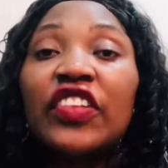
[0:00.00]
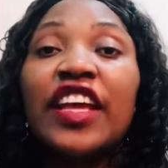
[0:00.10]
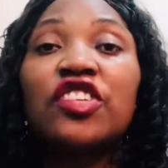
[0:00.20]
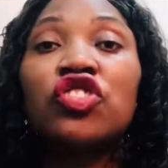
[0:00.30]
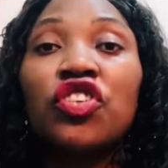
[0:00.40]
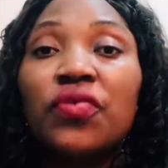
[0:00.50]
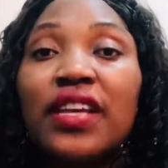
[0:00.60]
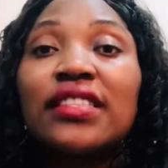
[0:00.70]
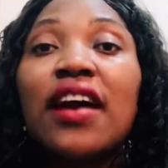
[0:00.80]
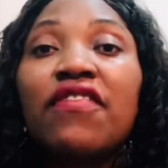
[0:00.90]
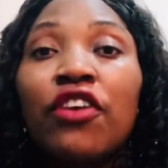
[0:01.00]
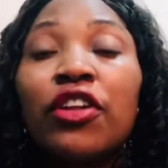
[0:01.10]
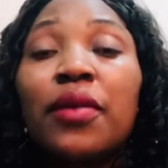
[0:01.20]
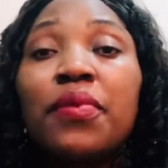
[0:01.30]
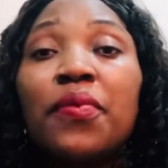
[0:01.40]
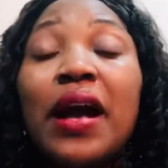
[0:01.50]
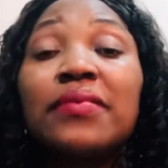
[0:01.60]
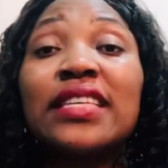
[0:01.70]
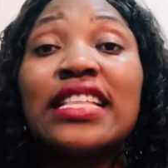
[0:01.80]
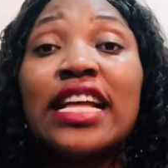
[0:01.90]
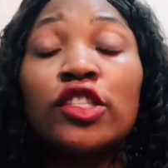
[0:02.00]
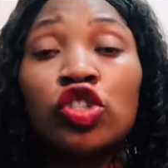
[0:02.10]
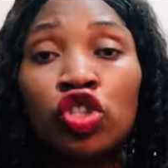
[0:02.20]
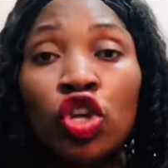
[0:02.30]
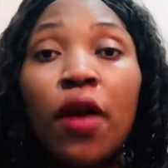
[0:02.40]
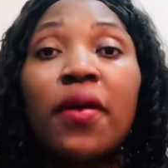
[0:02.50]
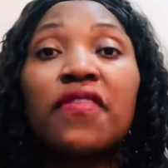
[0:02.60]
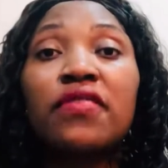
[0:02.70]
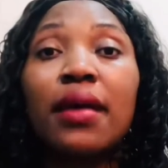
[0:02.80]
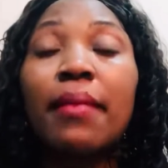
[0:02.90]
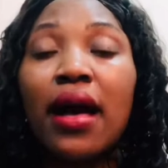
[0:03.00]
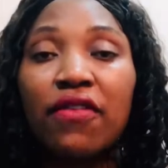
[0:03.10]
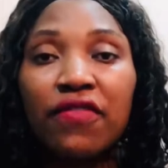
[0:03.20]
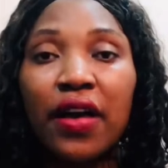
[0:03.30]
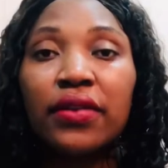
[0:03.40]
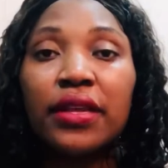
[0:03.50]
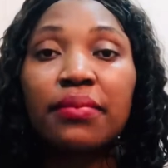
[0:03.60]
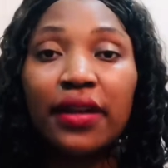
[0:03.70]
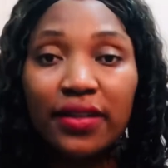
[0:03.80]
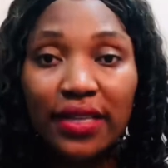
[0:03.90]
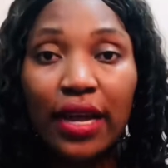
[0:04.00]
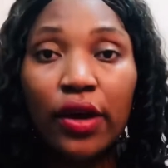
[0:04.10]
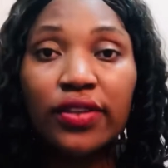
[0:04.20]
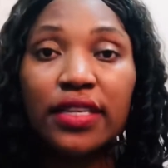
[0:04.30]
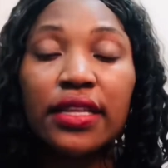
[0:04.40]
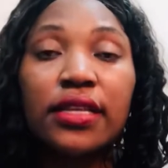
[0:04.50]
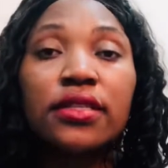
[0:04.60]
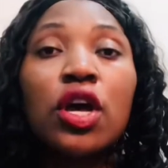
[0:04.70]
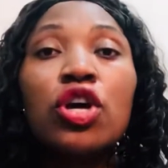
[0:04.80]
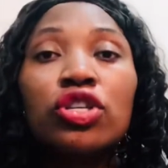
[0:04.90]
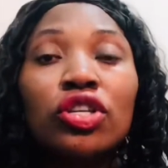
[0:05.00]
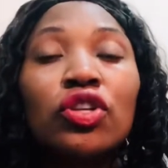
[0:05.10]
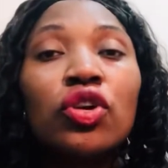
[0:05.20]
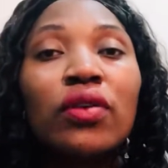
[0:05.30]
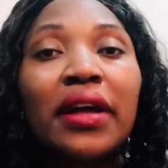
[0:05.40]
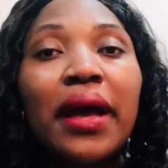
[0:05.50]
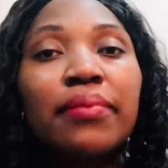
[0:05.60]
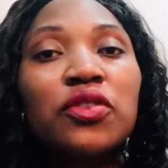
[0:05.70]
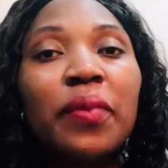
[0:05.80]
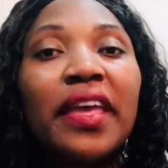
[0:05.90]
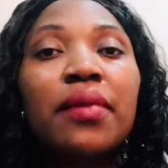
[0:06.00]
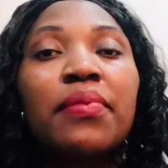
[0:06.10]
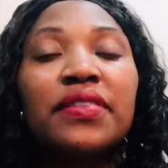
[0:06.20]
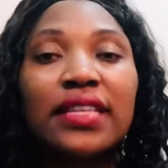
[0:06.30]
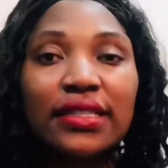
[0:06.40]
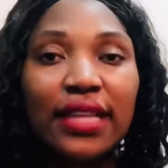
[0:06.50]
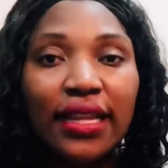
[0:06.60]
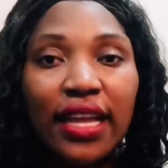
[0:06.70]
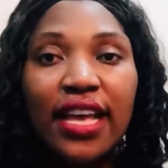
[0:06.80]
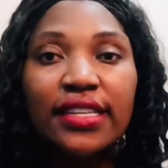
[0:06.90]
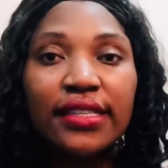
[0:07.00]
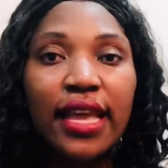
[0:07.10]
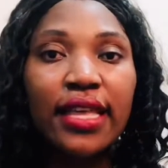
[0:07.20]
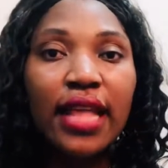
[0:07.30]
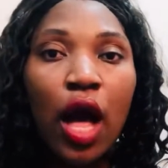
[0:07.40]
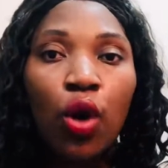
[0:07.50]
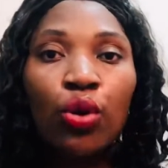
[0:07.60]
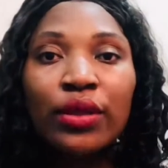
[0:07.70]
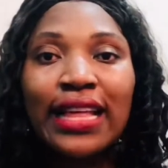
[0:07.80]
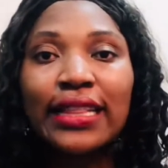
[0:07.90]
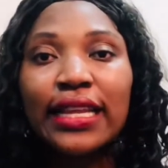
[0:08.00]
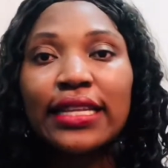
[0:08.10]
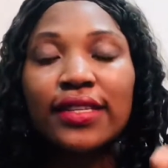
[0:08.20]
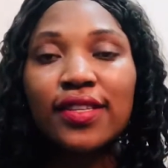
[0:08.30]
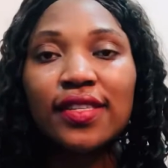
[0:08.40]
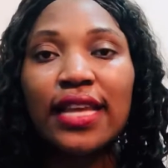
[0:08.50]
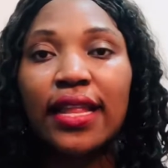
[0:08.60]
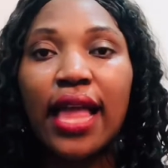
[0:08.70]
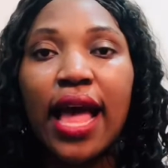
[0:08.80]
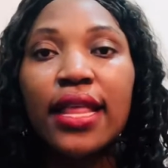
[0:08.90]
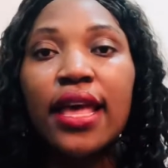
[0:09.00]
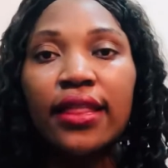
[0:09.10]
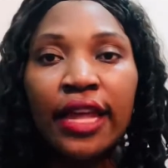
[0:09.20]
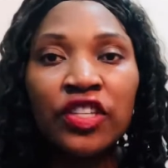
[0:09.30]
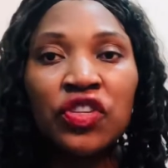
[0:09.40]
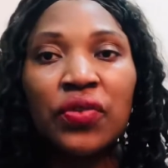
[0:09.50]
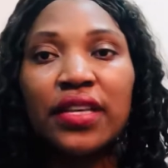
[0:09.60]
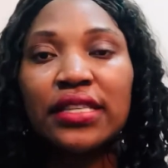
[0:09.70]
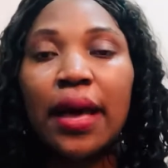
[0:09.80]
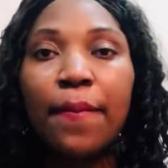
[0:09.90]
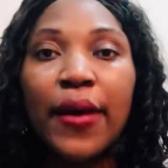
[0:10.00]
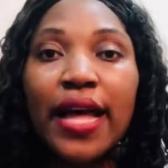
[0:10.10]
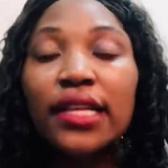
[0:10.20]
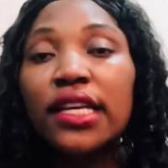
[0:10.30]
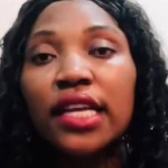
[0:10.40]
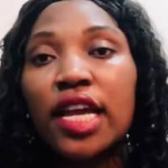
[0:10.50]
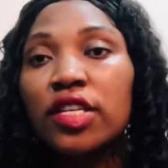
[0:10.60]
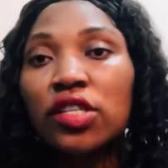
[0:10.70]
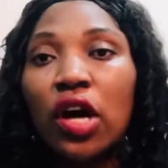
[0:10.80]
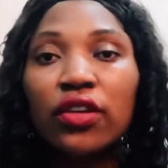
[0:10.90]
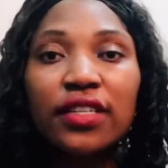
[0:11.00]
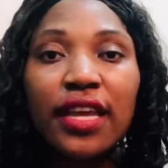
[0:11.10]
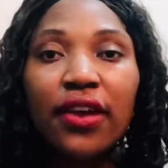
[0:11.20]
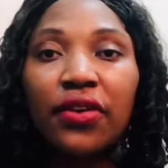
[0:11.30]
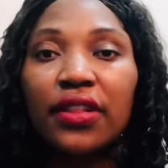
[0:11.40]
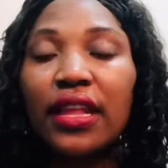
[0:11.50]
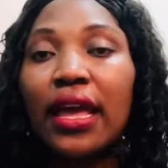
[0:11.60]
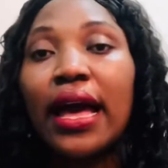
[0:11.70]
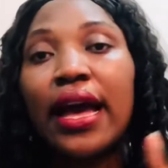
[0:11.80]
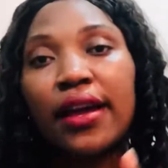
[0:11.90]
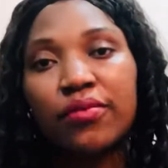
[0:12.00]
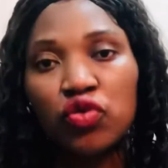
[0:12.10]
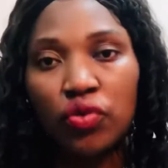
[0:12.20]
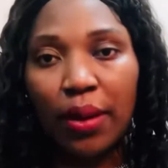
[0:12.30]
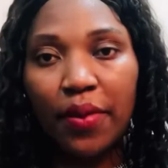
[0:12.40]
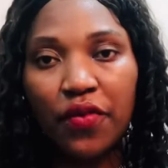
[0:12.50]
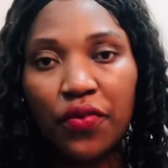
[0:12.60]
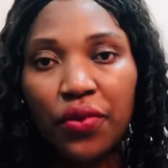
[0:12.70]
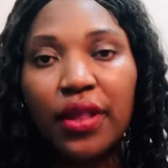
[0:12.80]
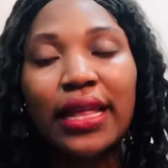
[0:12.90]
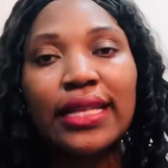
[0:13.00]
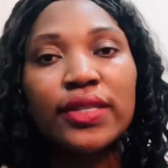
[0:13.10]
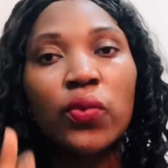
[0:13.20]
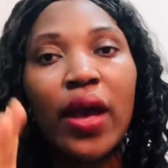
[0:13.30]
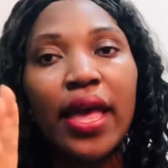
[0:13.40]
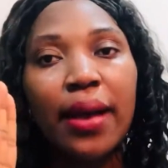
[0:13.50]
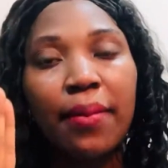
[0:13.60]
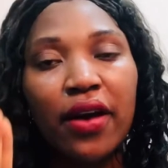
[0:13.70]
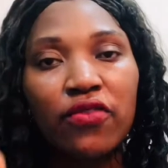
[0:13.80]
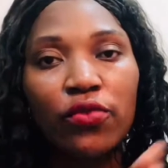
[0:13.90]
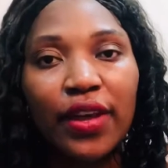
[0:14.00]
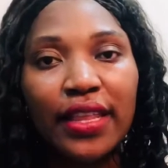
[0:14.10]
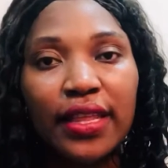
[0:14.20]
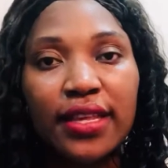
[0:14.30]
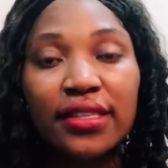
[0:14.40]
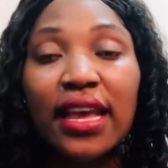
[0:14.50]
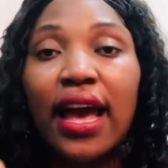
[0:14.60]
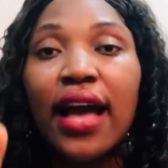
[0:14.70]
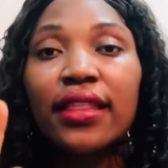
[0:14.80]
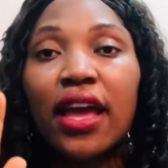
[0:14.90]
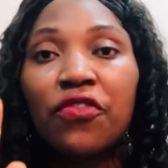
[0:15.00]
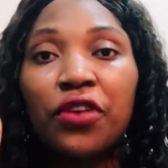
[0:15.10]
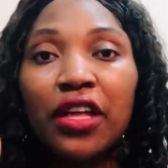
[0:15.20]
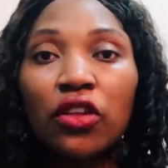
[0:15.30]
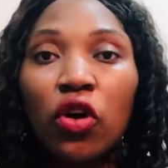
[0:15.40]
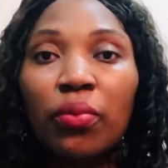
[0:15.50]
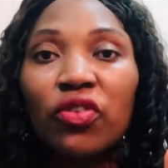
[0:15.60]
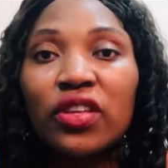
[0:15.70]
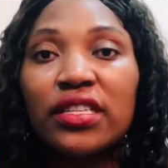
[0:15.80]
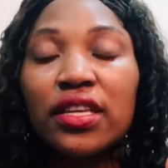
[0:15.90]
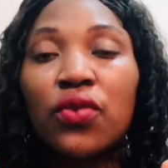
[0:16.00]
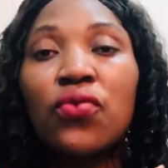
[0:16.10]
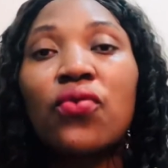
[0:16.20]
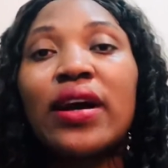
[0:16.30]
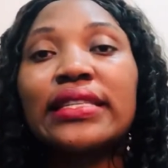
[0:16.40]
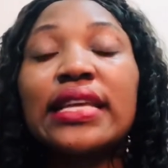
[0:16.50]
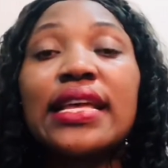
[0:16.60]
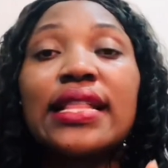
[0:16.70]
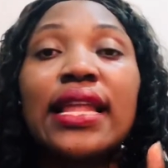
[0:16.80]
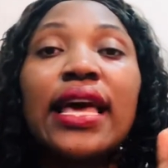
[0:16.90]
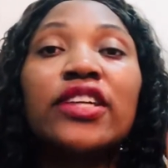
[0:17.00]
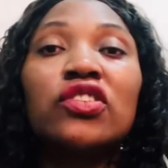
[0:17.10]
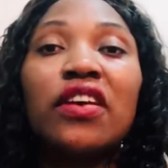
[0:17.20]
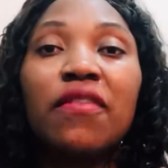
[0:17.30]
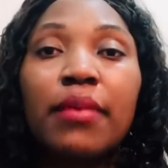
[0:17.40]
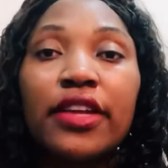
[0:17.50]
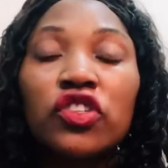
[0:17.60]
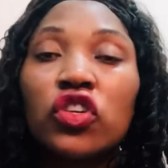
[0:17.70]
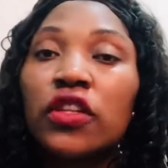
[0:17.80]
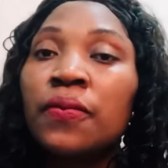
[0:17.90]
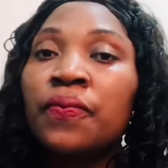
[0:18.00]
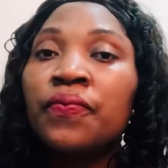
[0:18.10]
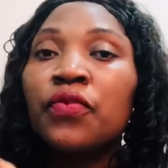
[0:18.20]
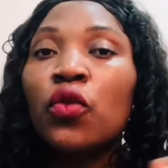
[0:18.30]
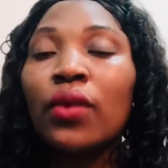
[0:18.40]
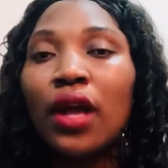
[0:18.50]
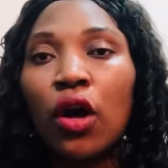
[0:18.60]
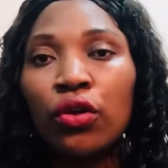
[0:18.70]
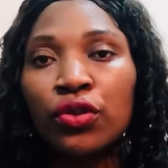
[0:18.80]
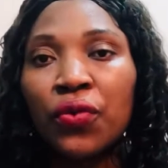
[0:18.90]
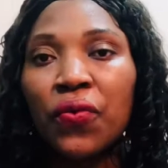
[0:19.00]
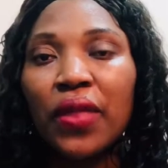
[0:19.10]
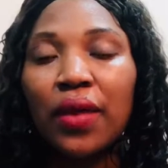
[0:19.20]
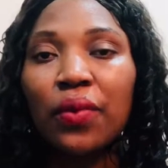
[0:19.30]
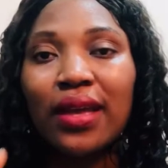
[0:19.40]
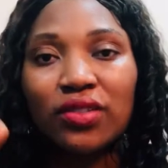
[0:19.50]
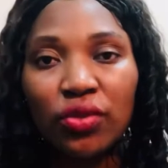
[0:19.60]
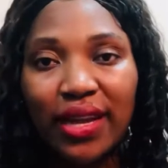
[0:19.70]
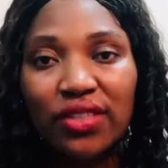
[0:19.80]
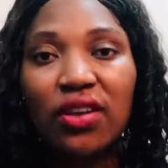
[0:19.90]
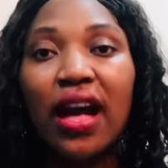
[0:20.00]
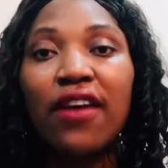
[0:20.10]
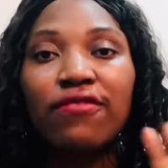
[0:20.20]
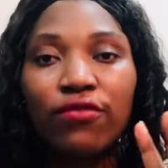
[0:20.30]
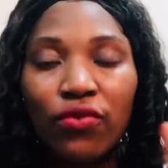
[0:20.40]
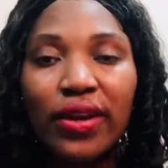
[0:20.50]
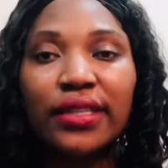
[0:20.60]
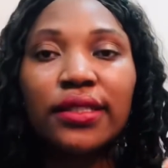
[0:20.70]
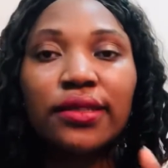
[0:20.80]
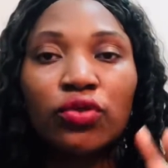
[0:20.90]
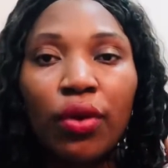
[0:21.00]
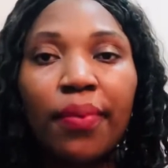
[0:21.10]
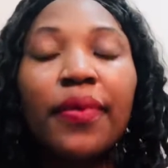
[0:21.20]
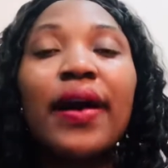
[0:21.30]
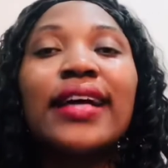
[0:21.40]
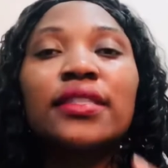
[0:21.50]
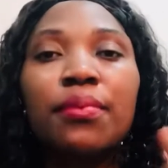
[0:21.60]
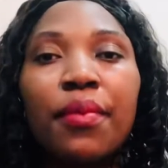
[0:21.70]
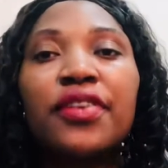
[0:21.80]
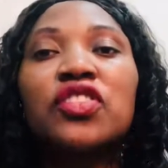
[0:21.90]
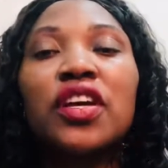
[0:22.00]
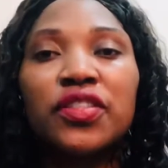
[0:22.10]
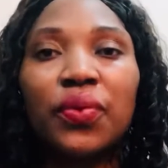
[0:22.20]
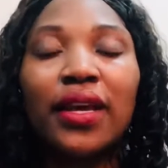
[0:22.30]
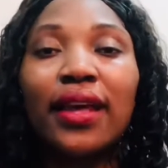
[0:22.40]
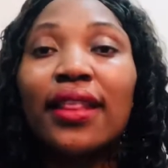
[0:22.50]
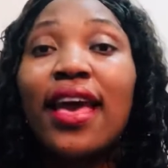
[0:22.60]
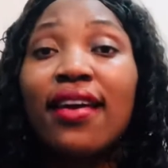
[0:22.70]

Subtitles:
Nigerians are violent people. I'm saying that some of them are violent because they are causing this. So don't come to my inbox and start saying that, oh, that lady, she said that Nigerians are bad, insult here and there. I am drama free. That is why I'm avoiding this. And the African community who are saying that I should have mentioned, we all know that we are trying to avoid trouble as much as we can.